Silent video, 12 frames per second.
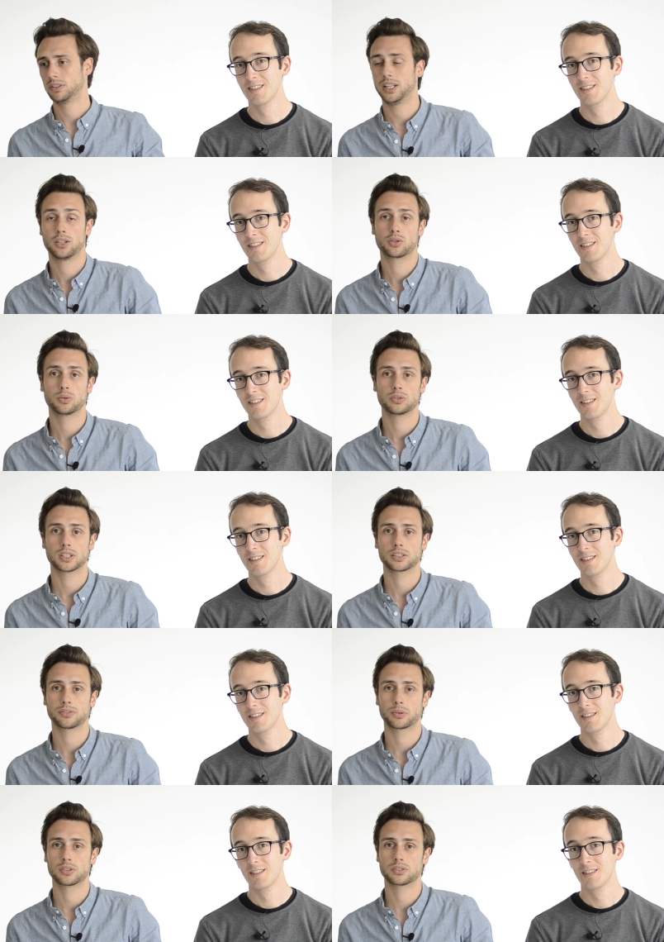
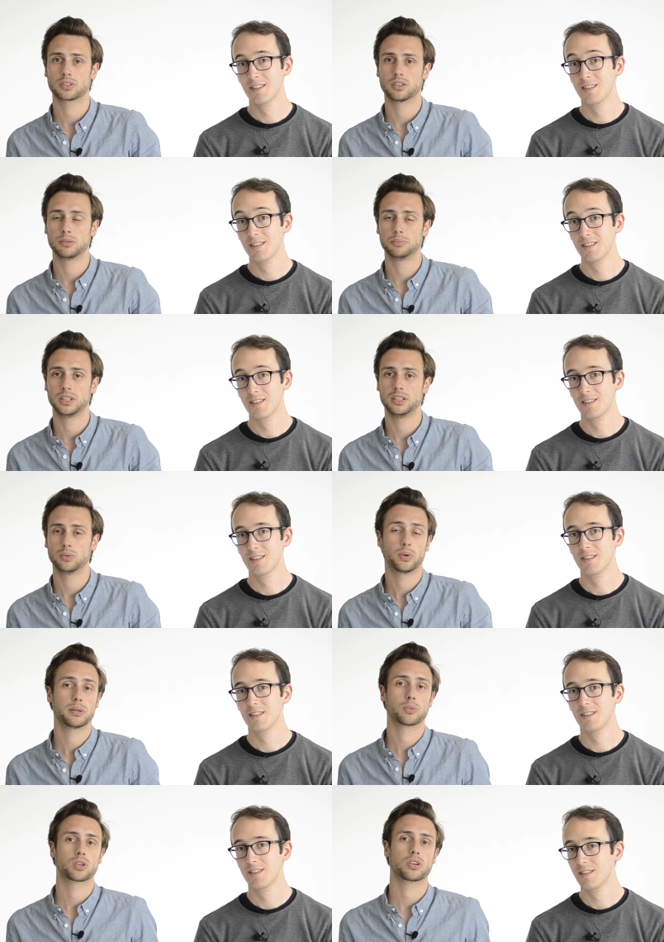Speaker 1: H.264 is going to be
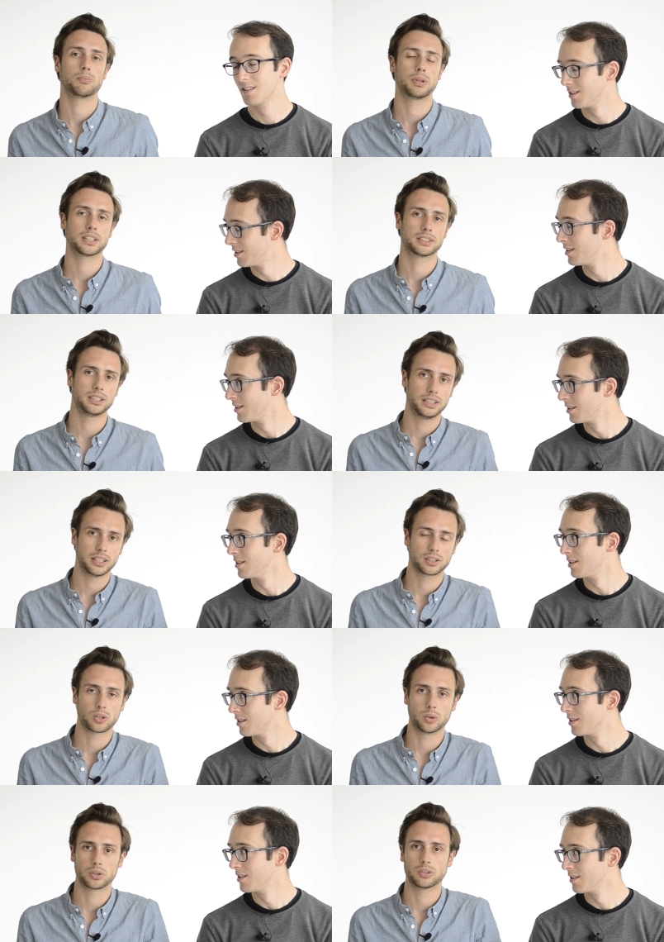way more complex in the
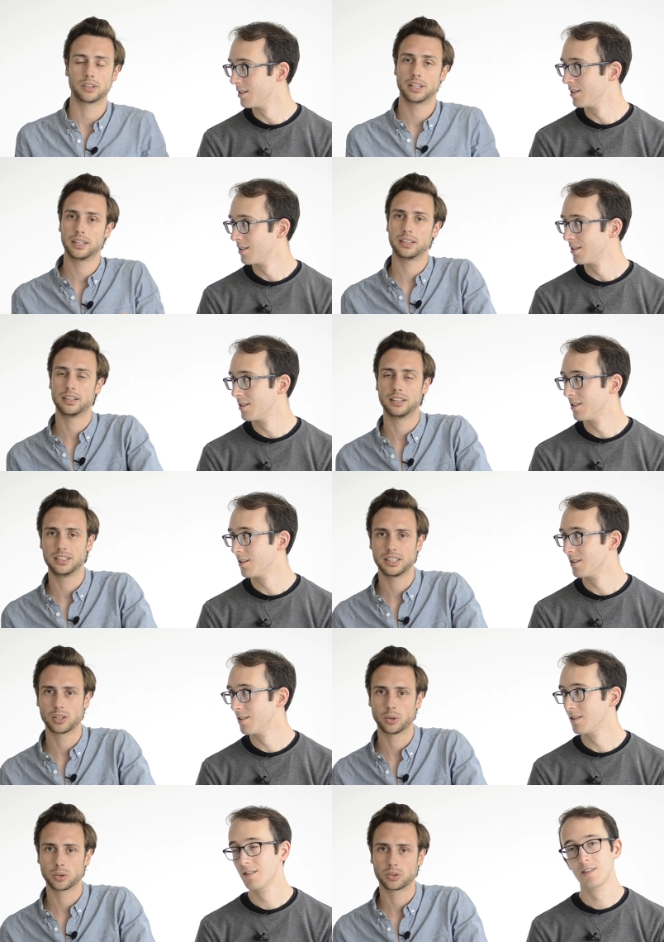encoder than in the
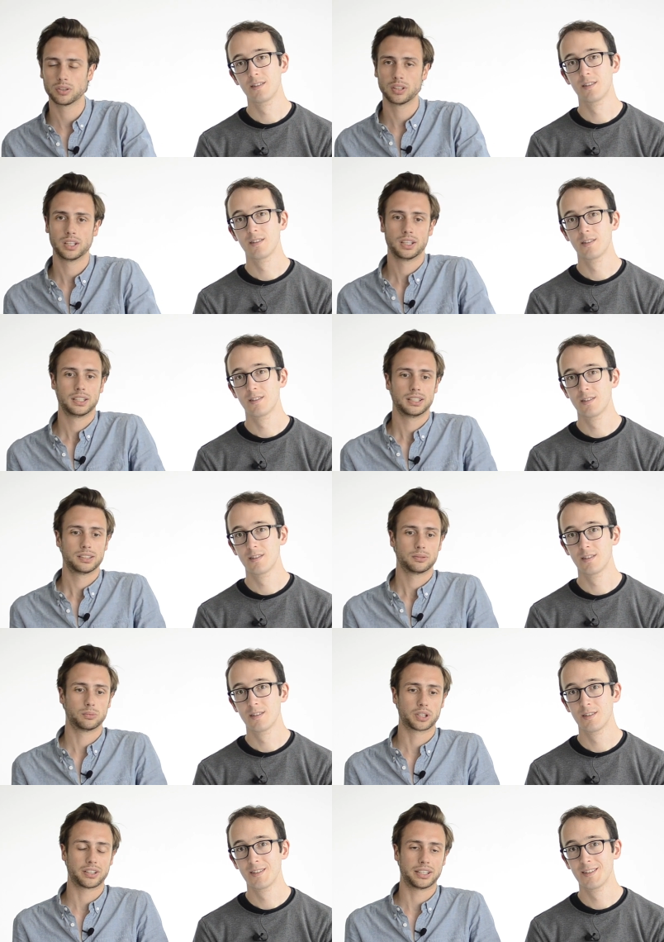decoder,
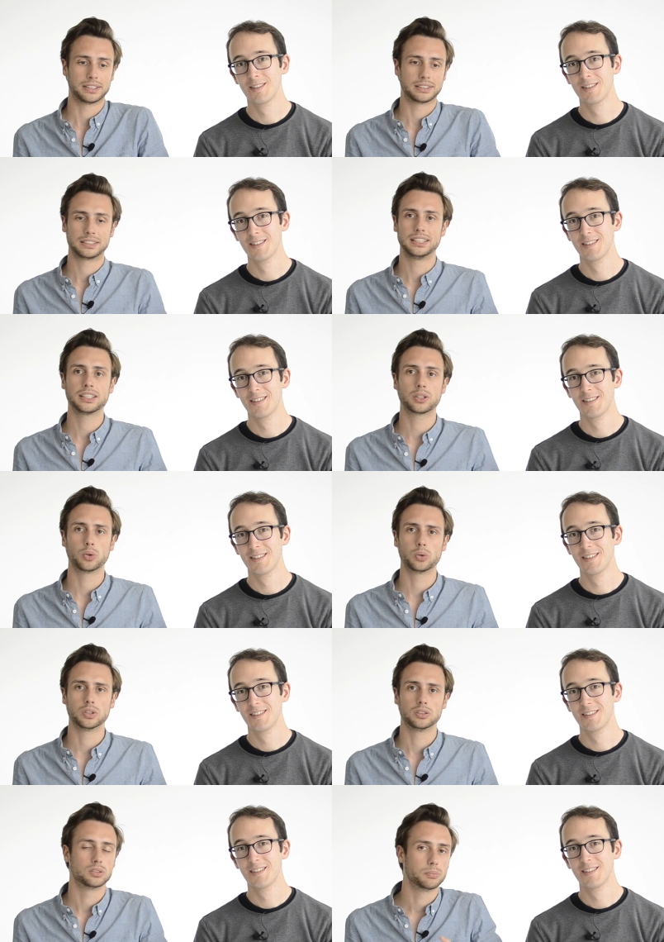whereas Tico
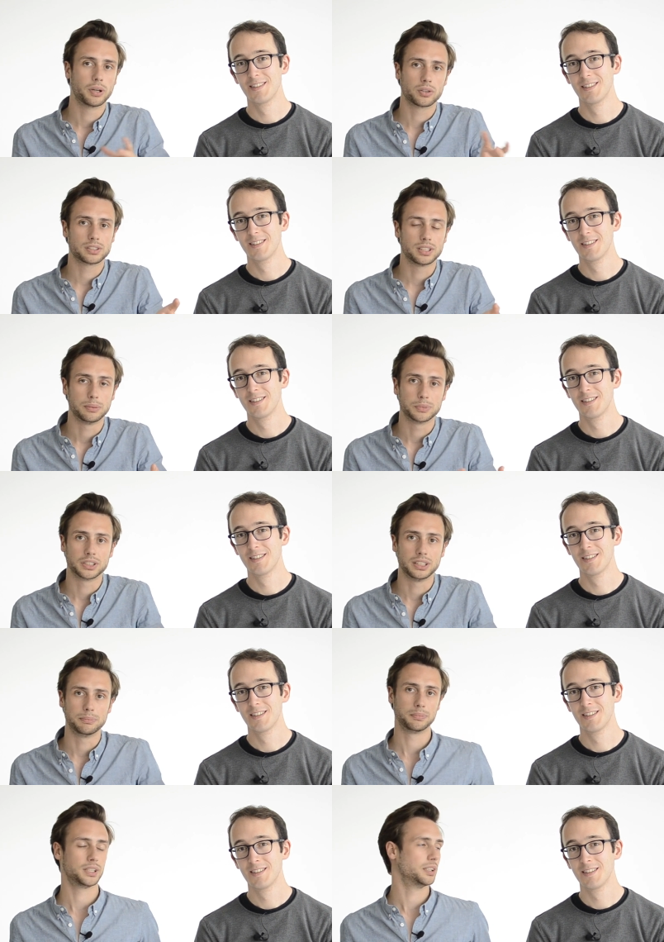is about same
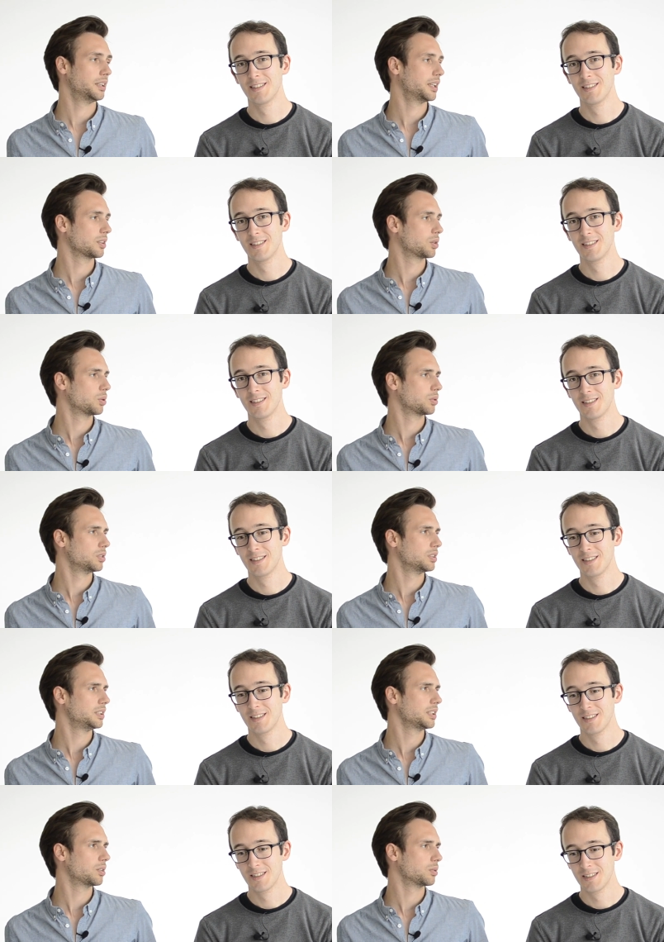same in encoder and
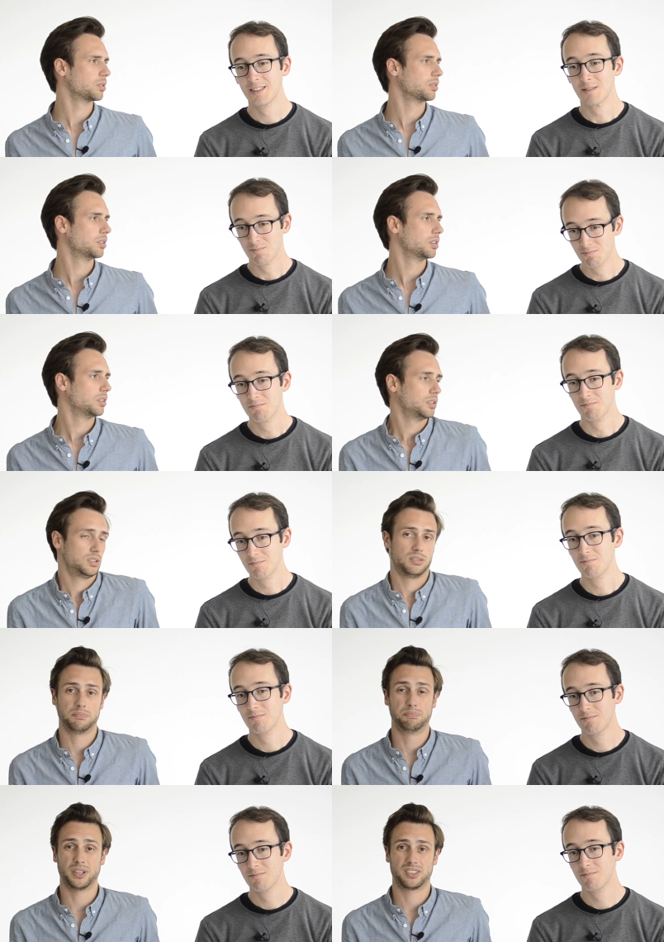decoder,
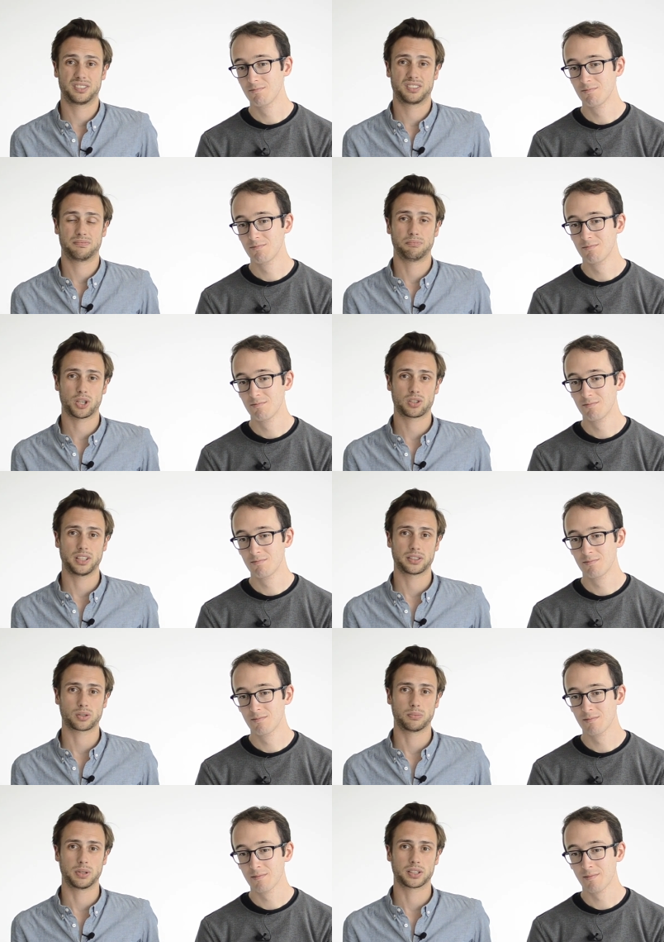but much less
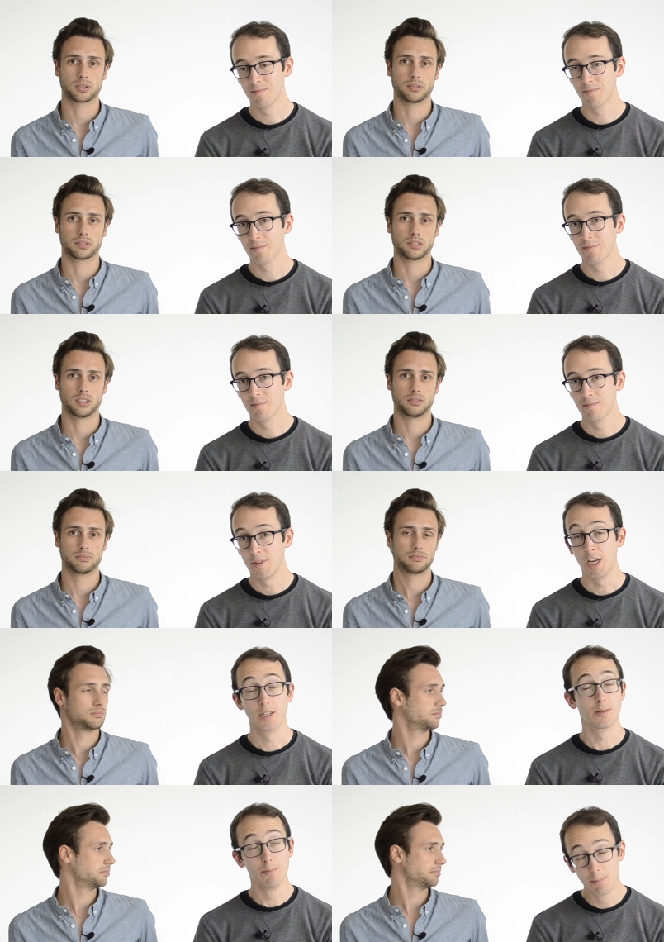complex overall.
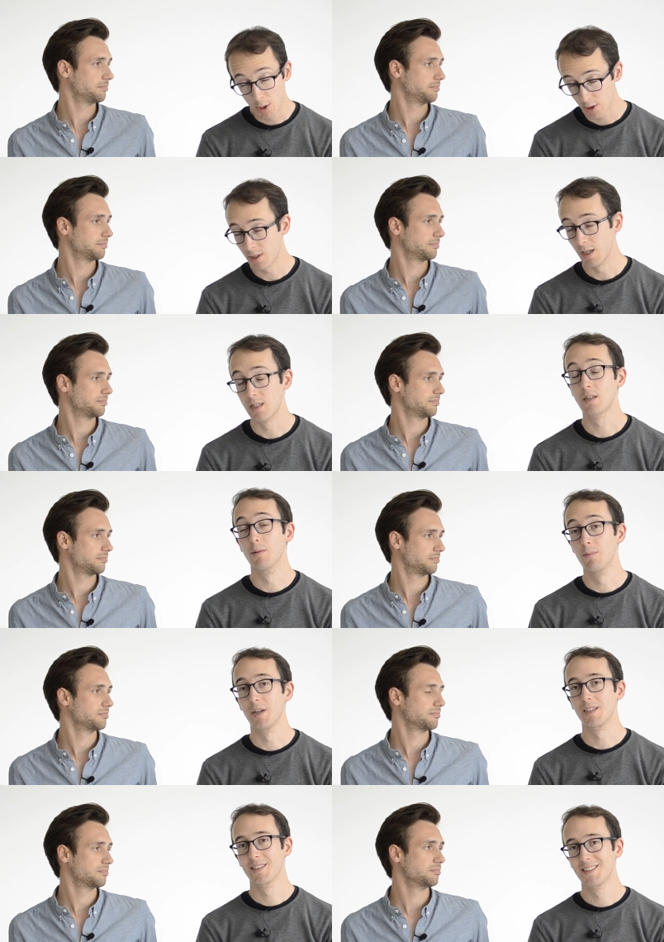
Speaker 2: Yes, much less
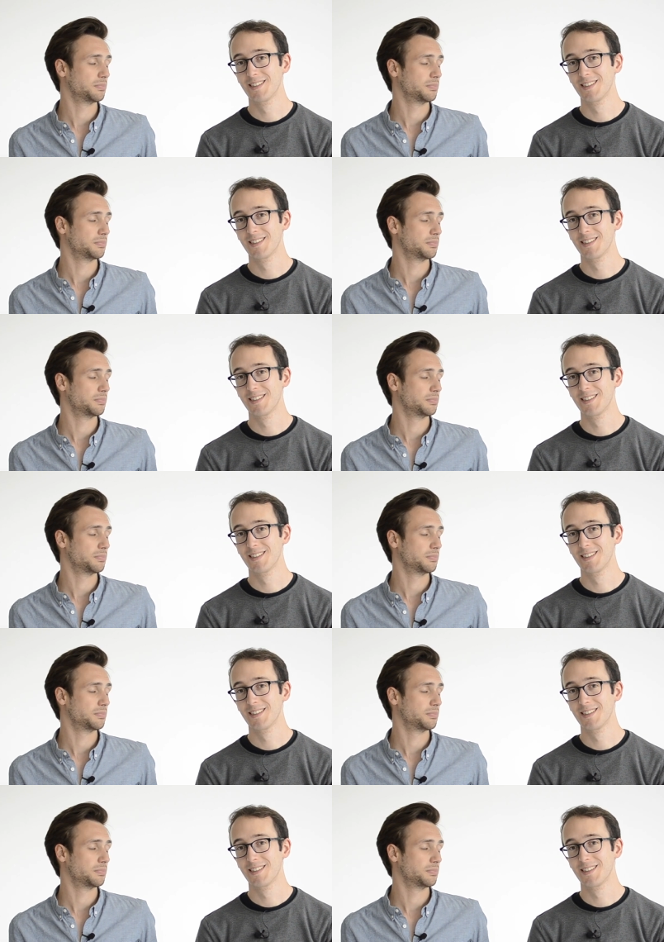complex.